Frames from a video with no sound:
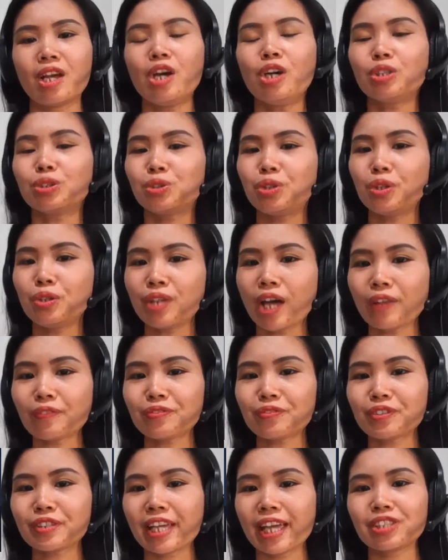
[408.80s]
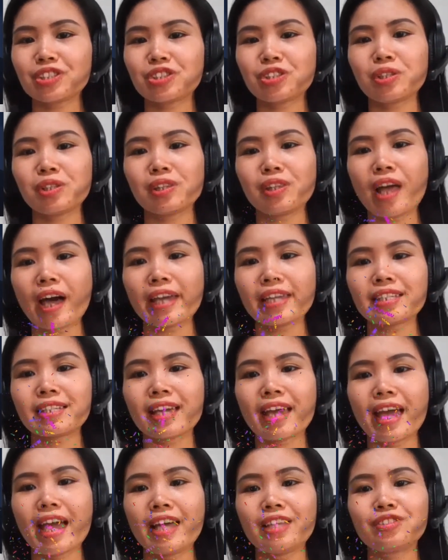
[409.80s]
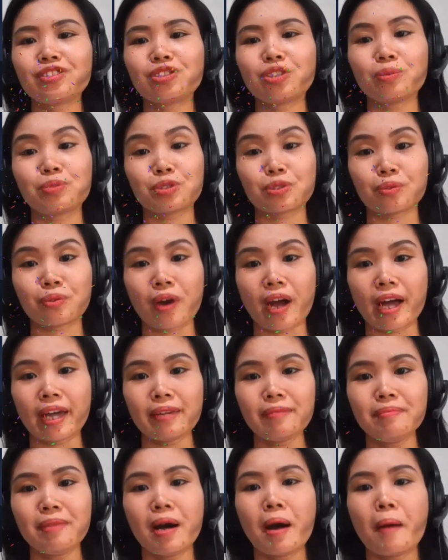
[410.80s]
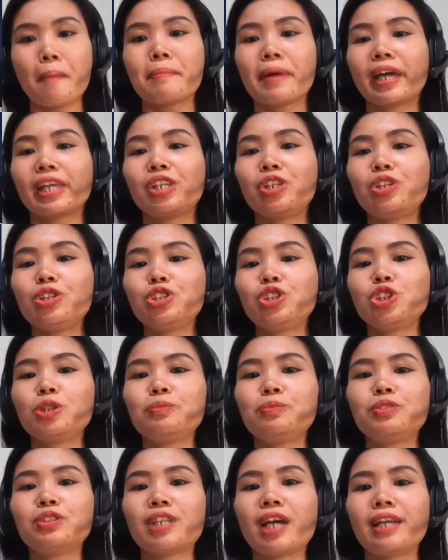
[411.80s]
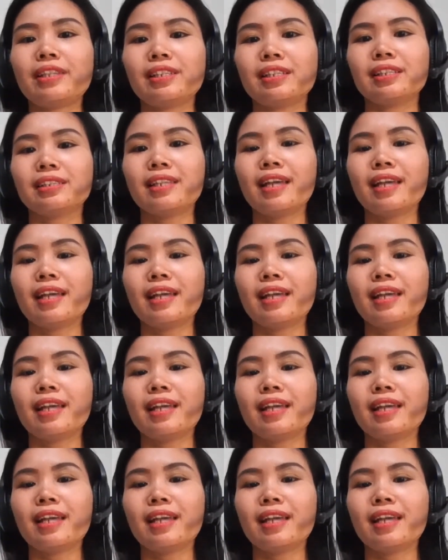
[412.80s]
Do not forget to like and subscribe my YouTube channel